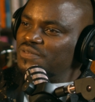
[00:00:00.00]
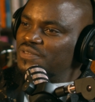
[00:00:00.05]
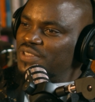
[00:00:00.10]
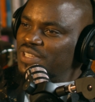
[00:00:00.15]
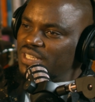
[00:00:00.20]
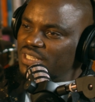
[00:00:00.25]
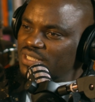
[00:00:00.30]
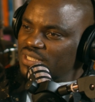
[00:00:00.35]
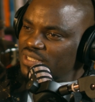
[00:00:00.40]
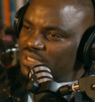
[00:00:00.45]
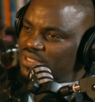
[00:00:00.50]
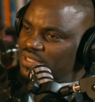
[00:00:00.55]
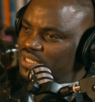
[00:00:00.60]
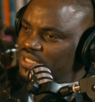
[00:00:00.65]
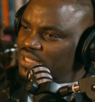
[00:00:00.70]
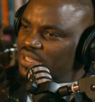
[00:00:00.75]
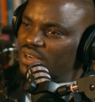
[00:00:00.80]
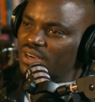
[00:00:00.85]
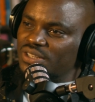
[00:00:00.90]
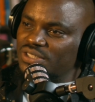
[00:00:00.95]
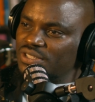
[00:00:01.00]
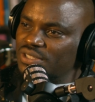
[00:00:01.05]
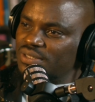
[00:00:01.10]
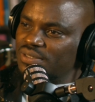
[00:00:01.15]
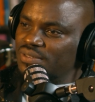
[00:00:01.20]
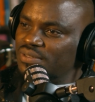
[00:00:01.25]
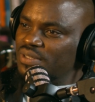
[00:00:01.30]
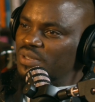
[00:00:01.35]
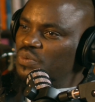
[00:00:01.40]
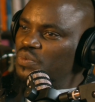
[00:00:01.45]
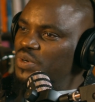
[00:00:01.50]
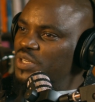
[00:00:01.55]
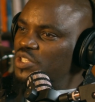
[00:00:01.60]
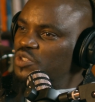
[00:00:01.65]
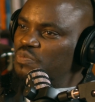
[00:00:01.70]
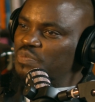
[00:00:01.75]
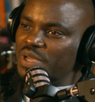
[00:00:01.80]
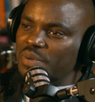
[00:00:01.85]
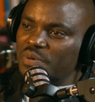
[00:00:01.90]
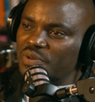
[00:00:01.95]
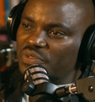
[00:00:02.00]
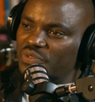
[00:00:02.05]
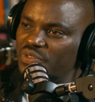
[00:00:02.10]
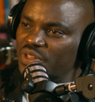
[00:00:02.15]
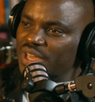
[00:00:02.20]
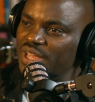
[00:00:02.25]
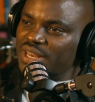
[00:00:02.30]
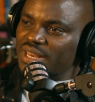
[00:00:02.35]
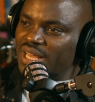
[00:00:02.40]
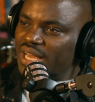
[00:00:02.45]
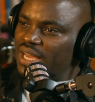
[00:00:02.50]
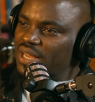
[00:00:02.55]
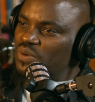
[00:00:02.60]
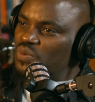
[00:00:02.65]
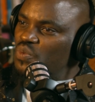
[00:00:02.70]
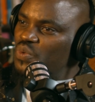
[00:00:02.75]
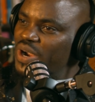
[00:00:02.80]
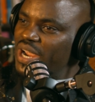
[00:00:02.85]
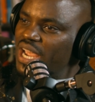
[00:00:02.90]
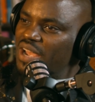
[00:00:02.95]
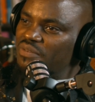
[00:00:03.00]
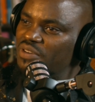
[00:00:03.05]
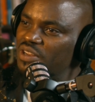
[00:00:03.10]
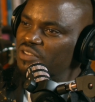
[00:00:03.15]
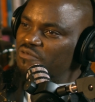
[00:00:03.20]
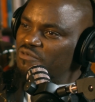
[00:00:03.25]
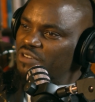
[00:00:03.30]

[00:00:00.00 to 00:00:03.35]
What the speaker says: this discussion in which people think that wherever they